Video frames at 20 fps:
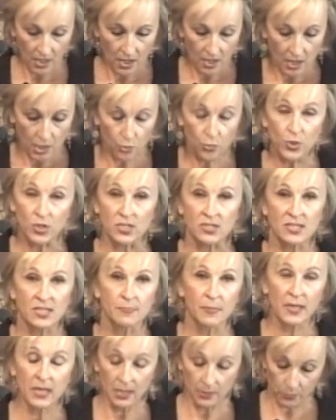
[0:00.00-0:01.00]
which,
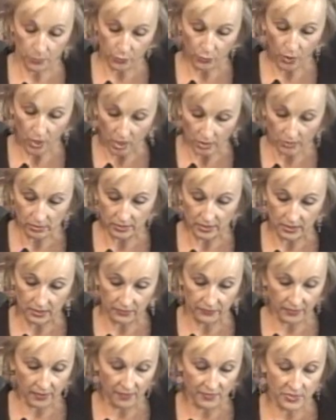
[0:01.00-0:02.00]
speaking broadly,
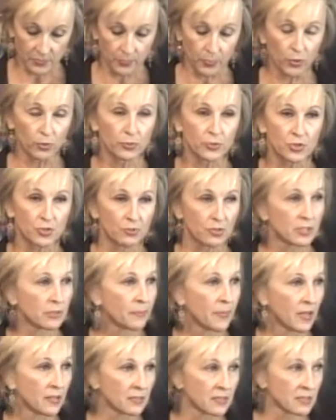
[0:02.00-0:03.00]
involves bolstering the
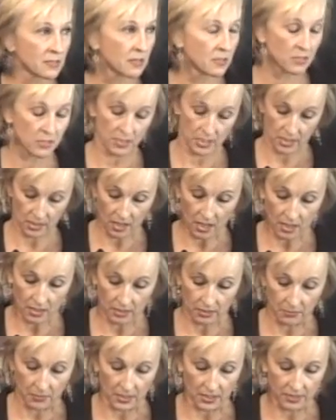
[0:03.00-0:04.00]
Palestinian
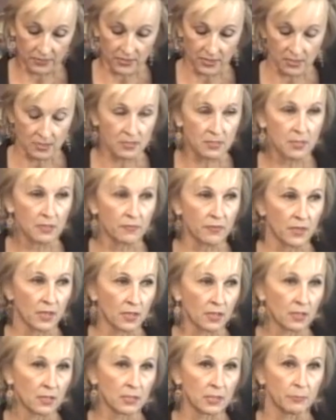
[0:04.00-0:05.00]
economy and thus
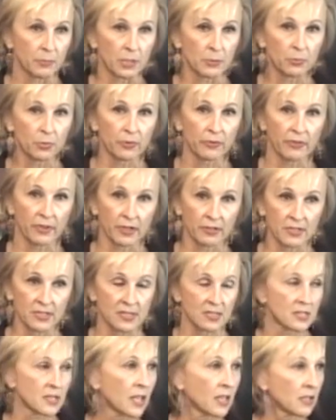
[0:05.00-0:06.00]
giving the people there a
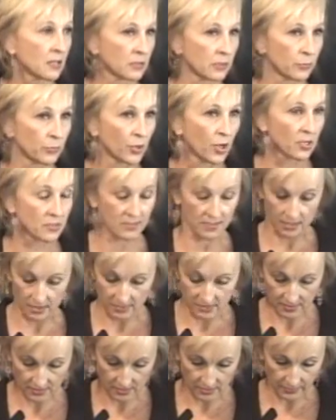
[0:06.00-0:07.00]
stake in the
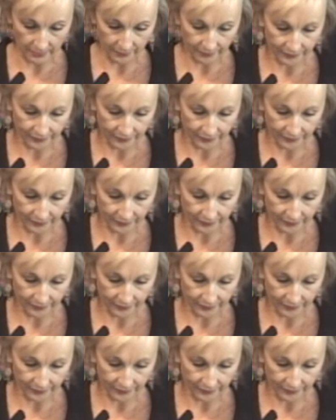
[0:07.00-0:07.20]
process.